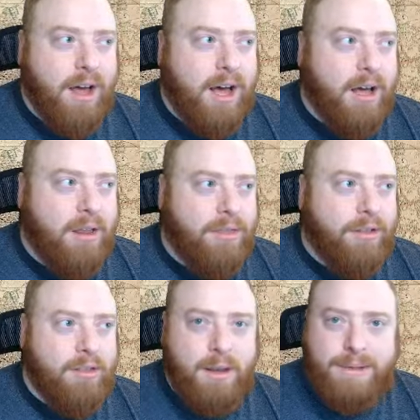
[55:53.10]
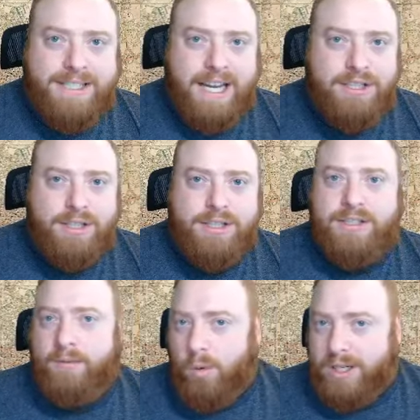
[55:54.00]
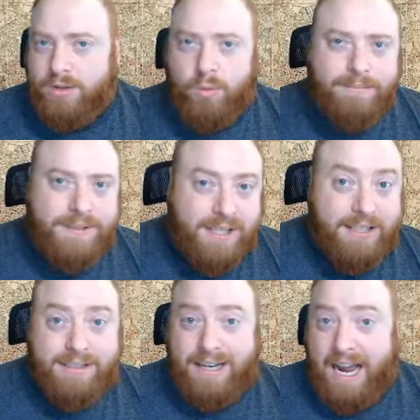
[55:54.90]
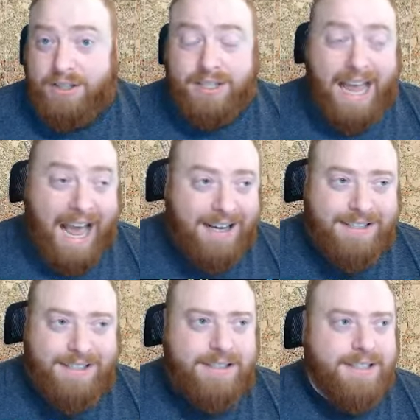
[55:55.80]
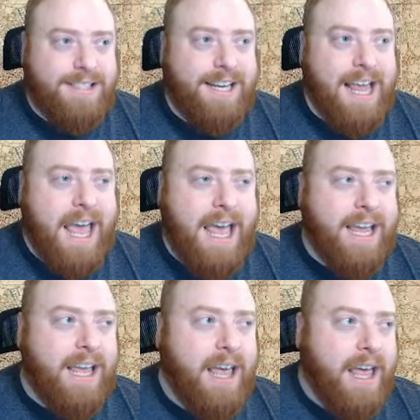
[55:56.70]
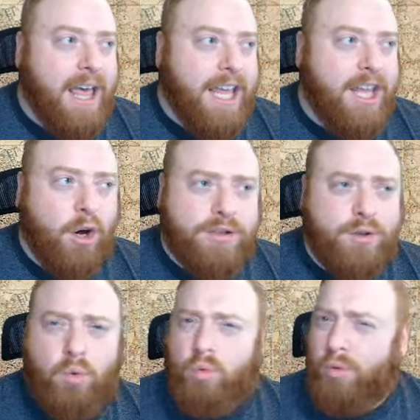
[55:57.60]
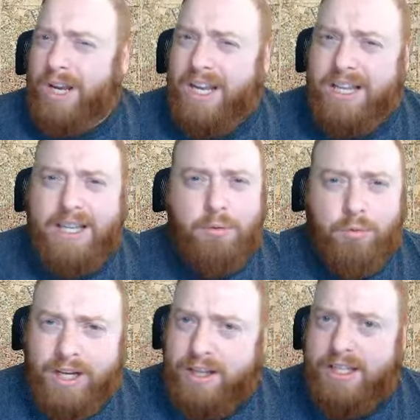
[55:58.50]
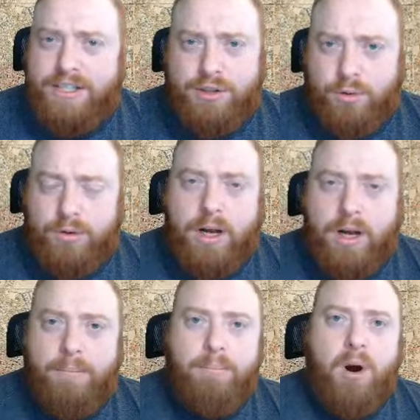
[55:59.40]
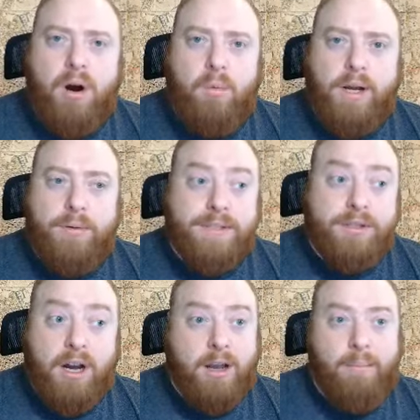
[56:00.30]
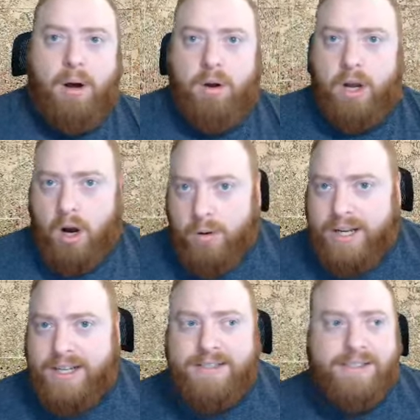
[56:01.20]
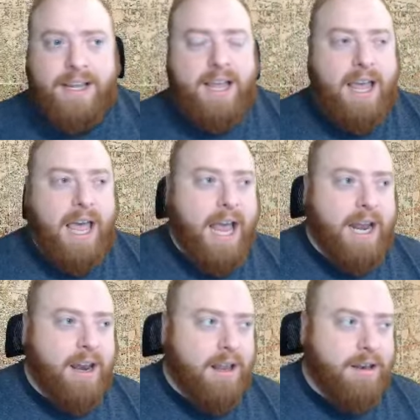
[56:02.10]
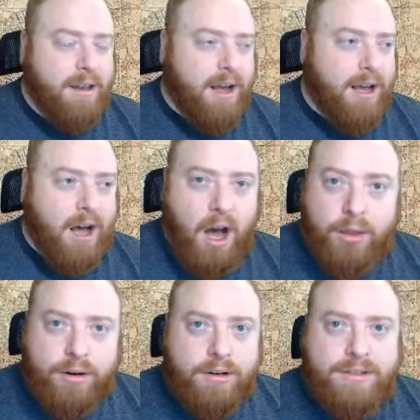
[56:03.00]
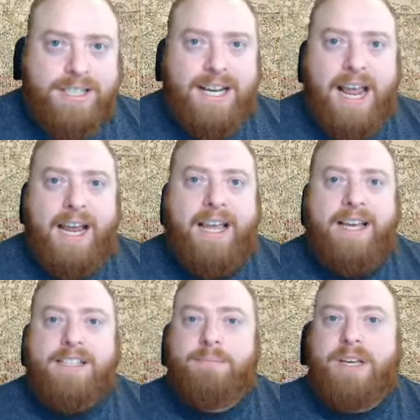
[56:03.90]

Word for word: uh, the limitations of which websites could actually access the DNA. He also really, really screwed up the part where he was talking about CODIS and uh, other DNA kits